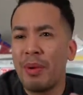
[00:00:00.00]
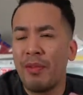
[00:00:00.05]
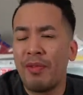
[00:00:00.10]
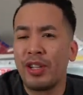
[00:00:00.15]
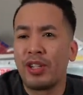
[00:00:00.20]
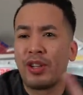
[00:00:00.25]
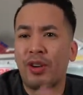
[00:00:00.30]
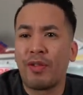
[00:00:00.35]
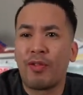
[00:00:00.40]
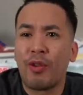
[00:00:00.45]
if
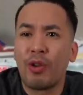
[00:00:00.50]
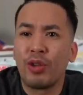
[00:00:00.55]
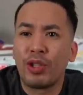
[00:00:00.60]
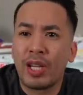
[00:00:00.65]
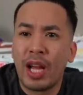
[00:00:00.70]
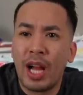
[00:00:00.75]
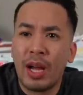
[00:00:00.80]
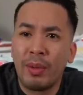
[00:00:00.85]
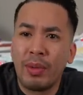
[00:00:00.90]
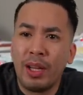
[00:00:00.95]
it's your first
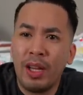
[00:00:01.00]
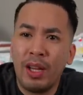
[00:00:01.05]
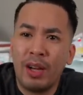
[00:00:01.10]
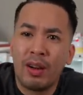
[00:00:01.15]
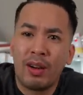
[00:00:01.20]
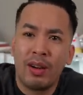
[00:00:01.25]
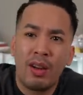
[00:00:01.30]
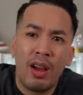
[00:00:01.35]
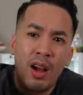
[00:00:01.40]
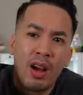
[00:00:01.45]
time
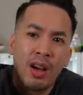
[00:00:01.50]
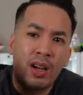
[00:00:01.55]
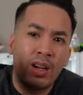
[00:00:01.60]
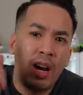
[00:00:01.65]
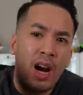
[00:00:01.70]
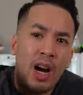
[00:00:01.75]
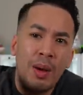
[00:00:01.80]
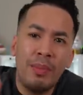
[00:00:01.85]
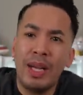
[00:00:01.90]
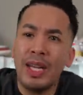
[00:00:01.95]
here.
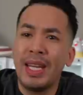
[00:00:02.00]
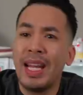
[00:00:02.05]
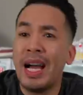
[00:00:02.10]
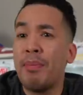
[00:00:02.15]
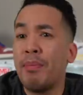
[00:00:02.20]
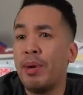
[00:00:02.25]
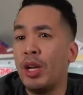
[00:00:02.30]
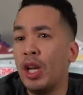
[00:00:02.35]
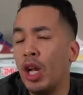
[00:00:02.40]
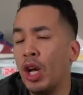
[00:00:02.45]
Comment
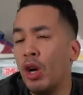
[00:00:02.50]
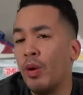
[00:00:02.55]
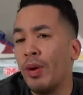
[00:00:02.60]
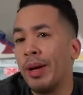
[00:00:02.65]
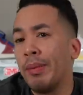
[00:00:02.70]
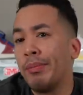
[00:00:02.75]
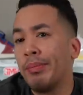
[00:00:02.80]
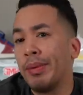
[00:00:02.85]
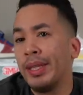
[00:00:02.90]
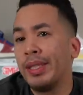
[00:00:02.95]
down below
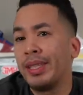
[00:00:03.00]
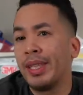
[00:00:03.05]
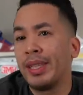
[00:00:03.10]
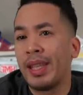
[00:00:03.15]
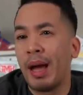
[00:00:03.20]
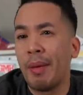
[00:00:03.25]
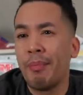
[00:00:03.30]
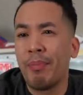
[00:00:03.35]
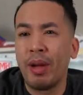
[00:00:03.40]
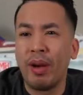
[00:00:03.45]
and please hit
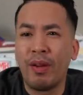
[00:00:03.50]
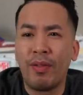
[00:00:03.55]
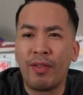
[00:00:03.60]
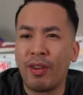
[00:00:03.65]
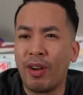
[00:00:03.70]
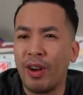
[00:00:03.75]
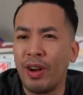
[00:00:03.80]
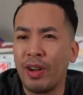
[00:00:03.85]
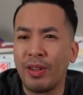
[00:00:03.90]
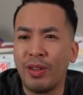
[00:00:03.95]
that bell for
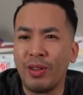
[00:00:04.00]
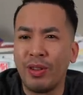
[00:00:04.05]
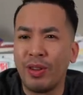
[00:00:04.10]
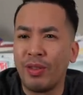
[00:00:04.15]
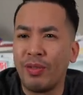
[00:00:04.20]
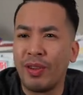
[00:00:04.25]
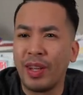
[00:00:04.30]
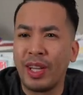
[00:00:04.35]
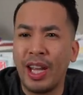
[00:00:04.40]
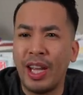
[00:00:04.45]
all the
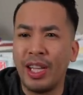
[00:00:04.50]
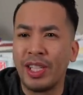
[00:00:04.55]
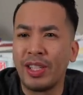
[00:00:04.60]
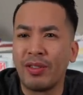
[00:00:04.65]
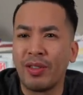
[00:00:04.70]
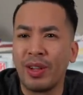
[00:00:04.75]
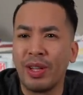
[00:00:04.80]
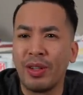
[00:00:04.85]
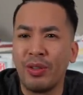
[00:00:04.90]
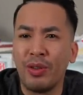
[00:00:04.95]
notifications
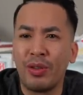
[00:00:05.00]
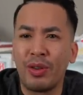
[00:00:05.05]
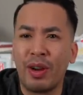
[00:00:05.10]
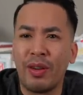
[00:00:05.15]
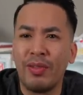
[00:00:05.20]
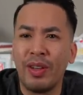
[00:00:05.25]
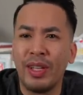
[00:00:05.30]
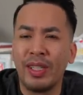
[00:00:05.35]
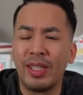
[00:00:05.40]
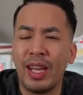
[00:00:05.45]
when I do drop
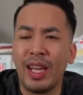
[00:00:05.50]
vids.